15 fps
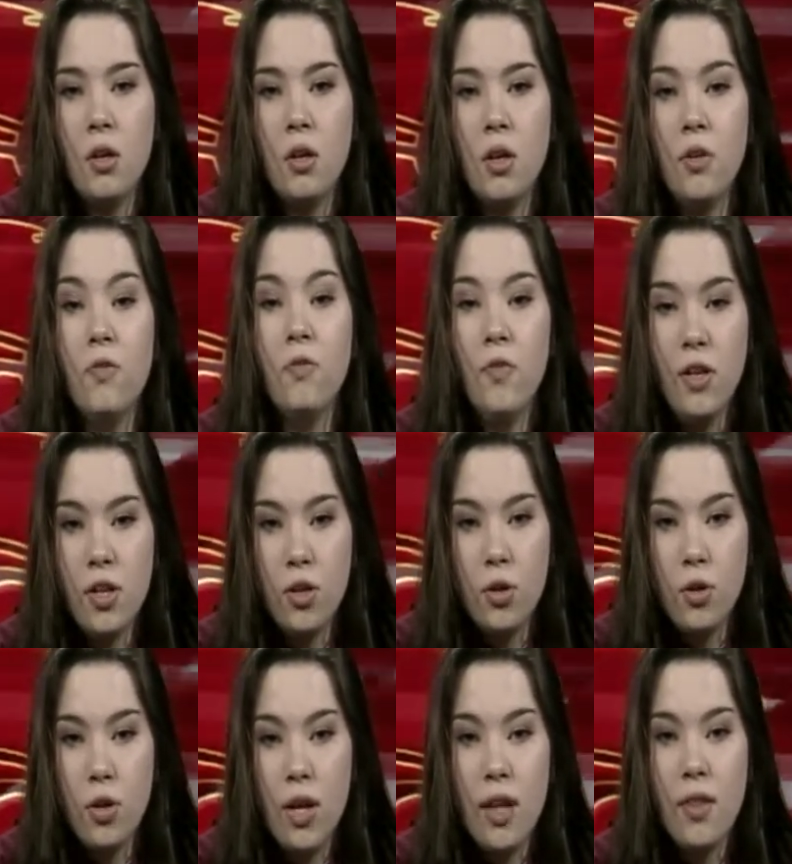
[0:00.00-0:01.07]

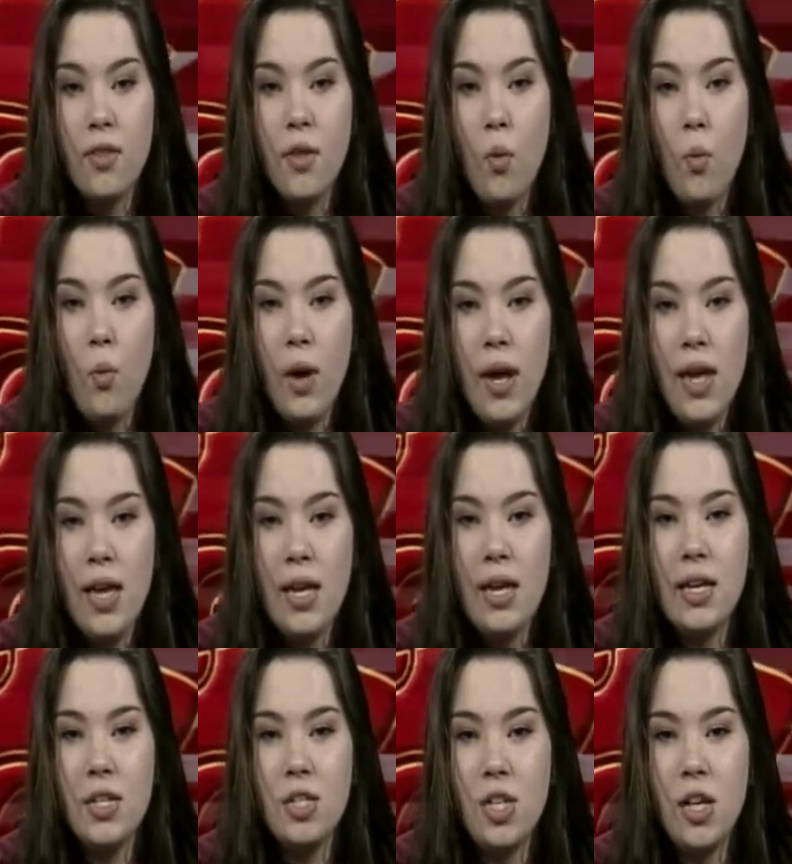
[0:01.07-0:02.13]
configured the way
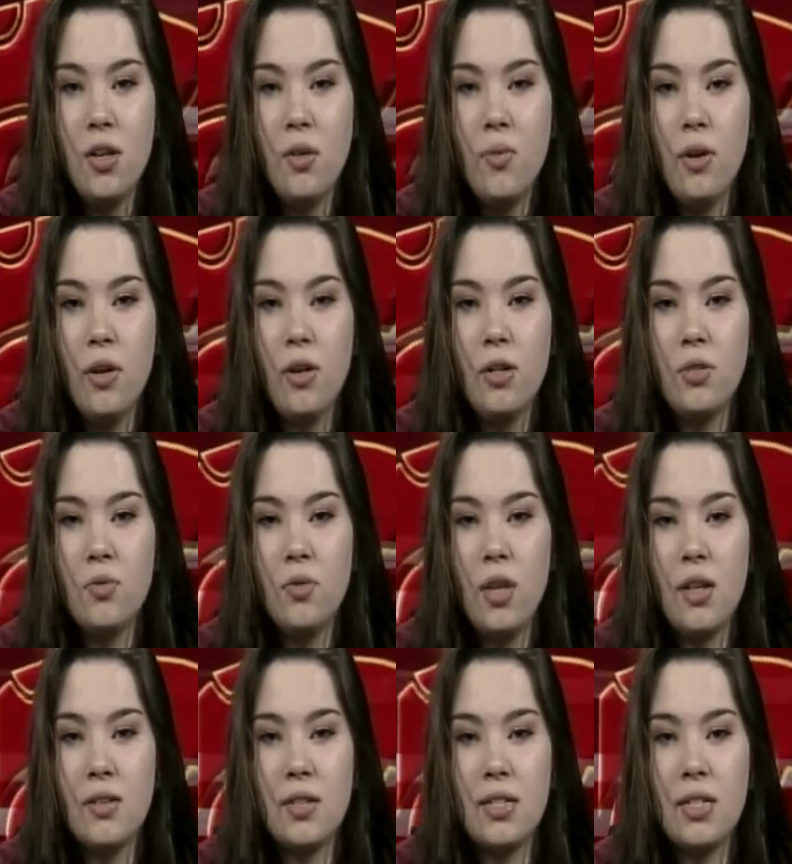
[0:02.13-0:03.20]
in January
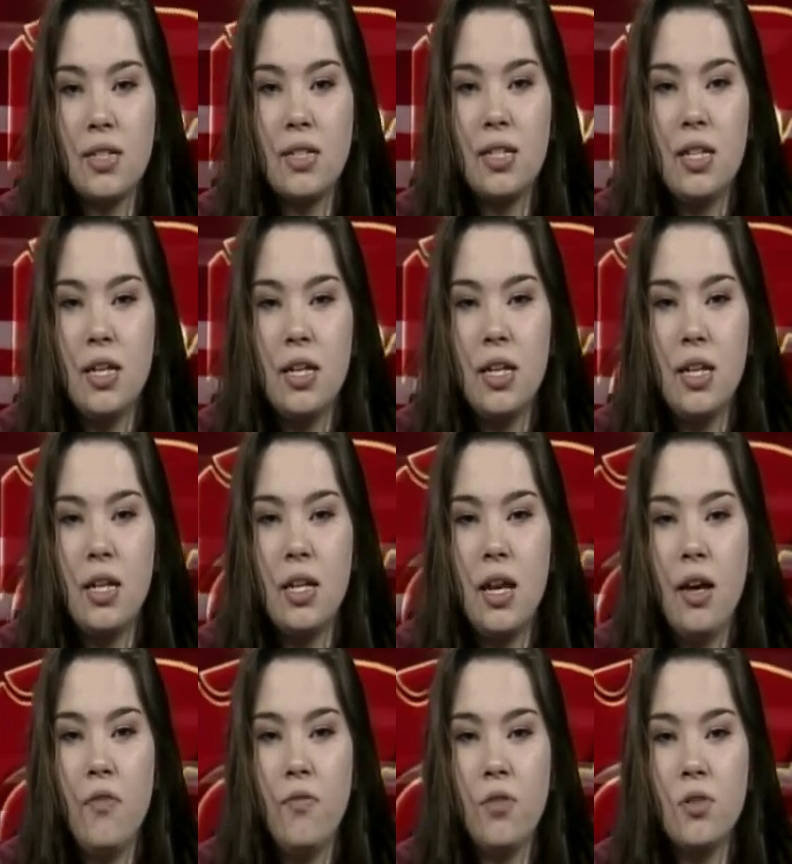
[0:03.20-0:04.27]
2016 in the
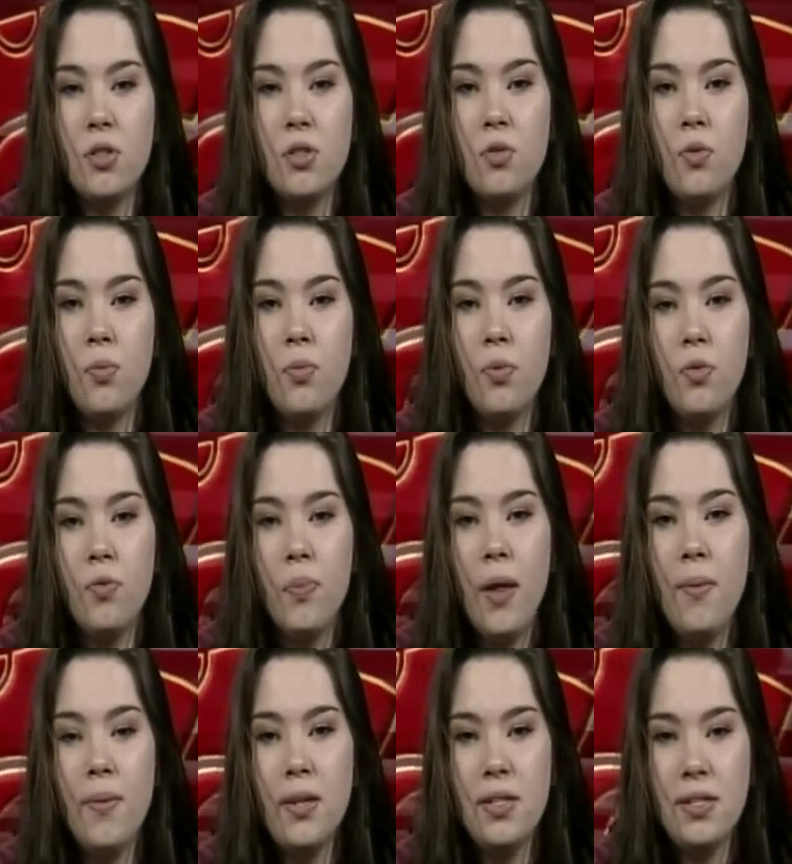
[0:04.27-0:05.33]
effort to improve
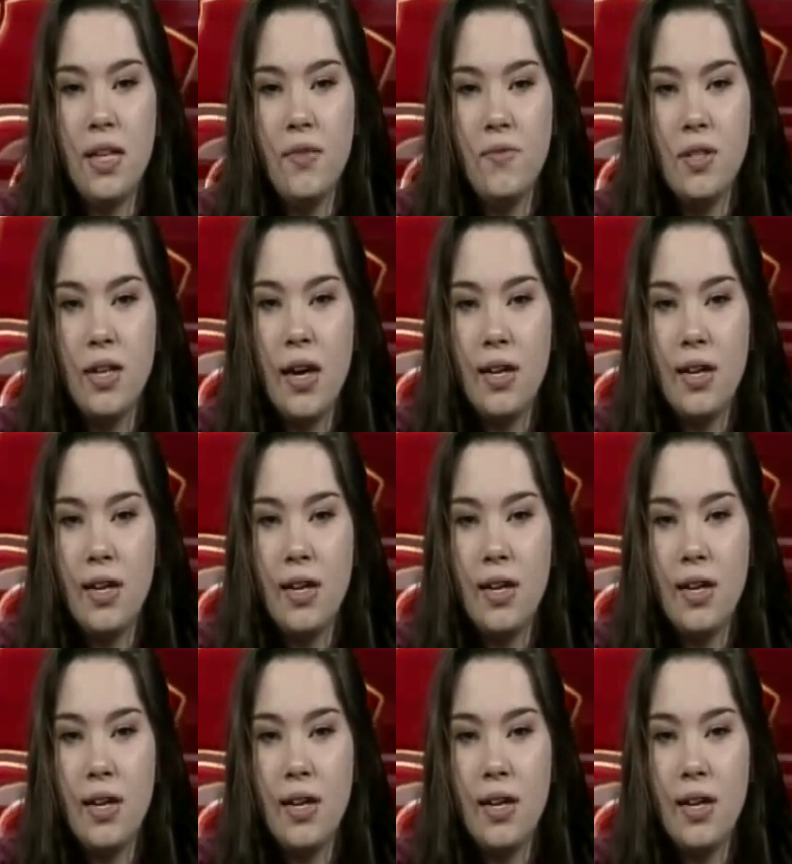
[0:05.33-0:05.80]
public safety.